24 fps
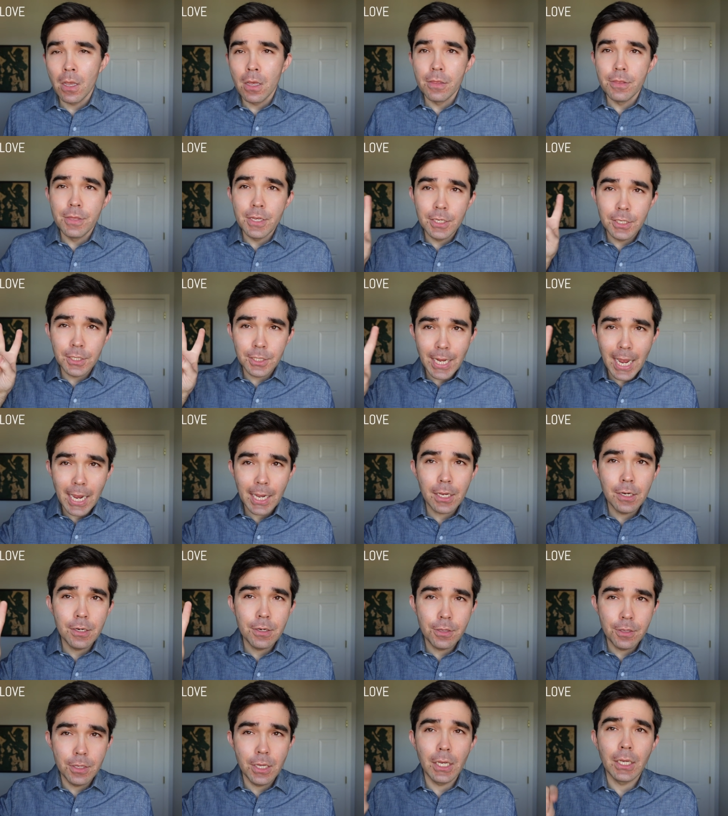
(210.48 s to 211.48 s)
the
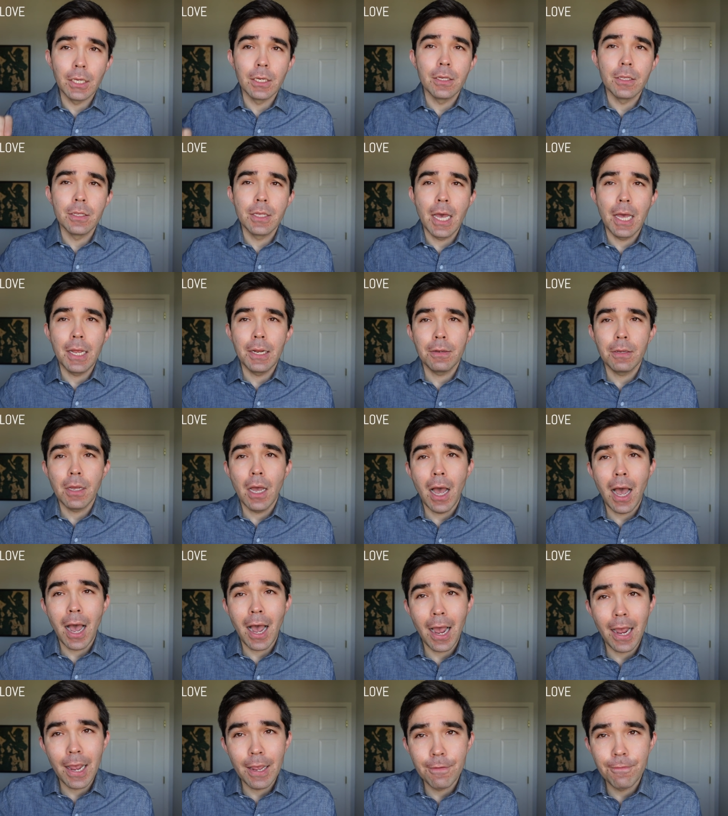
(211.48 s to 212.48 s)
second thing that
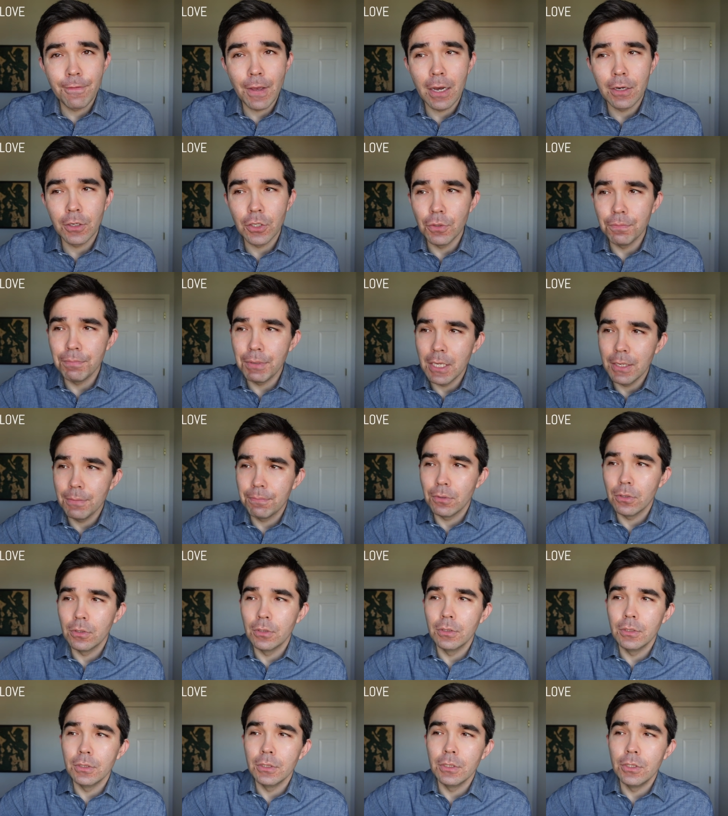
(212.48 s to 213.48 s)
high value
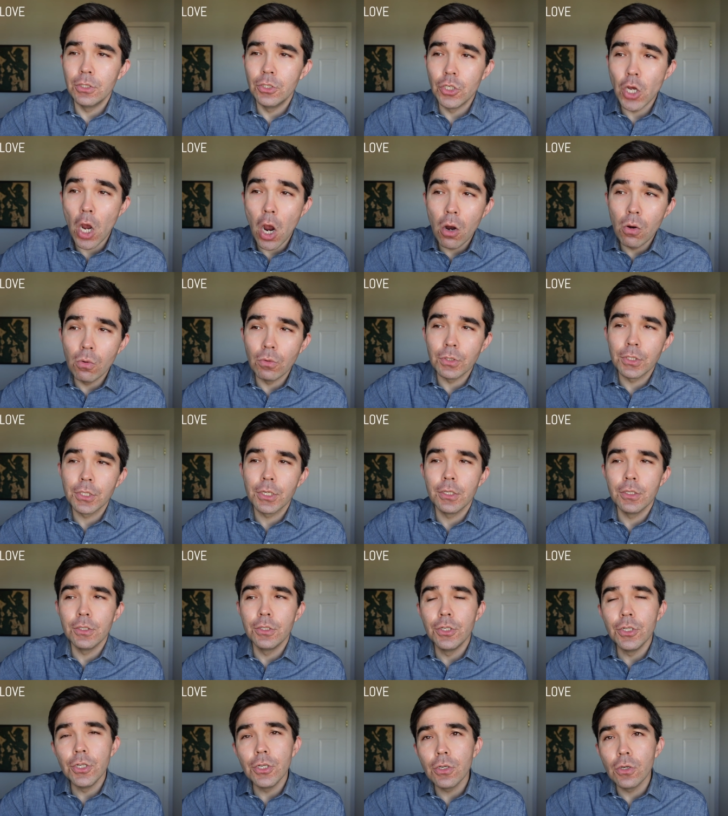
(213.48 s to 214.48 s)
people
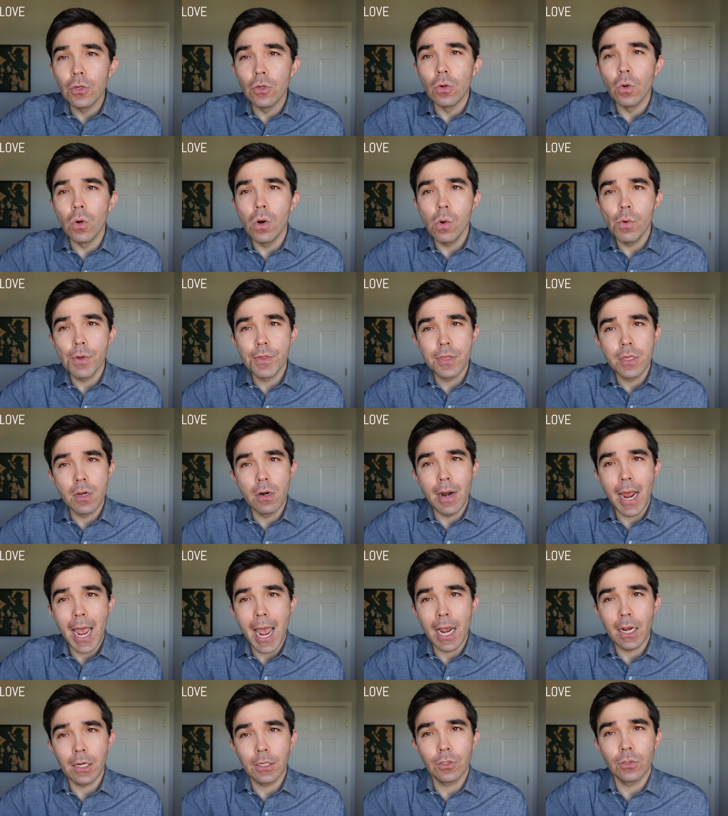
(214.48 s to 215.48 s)
don't do with their
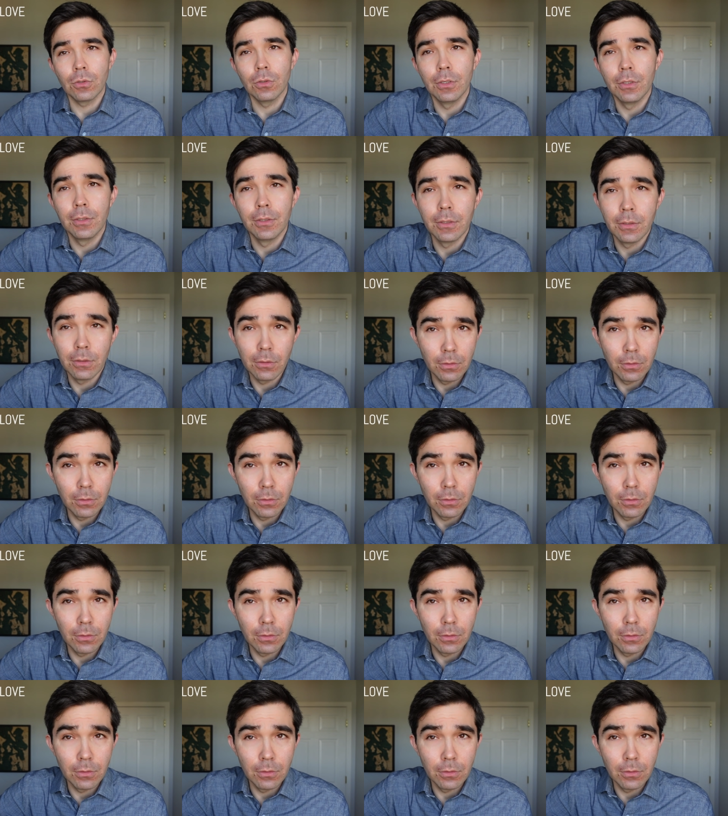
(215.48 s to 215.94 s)
acts or,